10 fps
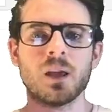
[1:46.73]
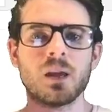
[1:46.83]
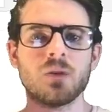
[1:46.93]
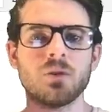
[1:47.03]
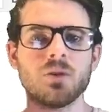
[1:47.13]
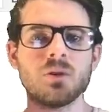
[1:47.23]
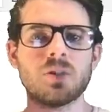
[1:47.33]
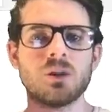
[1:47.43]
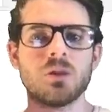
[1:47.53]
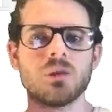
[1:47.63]
And you'll notice
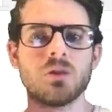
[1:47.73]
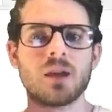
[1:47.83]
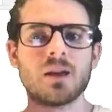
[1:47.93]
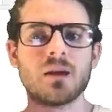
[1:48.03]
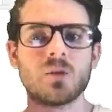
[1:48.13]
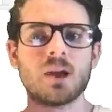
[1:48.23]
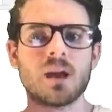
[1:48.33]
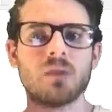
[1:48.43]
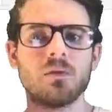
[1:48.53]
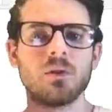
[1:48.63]
here on the right that we
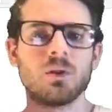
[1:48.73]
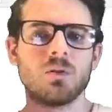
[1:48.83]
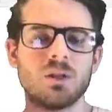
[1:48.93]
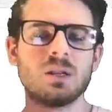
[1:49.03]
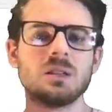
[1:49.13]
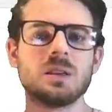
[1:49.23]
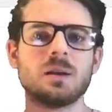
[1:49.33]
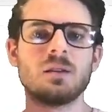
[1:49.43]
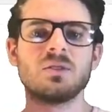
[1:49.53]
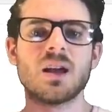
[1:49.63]
have, you know, a decent
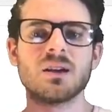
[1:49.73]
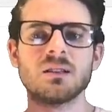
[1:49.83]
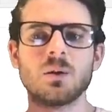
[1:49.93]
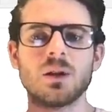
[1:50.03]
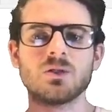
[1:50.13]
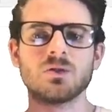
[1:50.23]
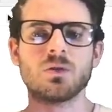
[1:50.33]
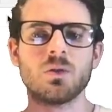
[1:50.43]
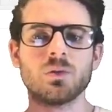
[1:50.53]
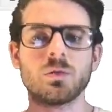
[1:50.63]
amount of text that we can
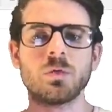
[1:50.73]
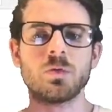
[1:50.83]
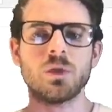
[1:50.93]
scroll through.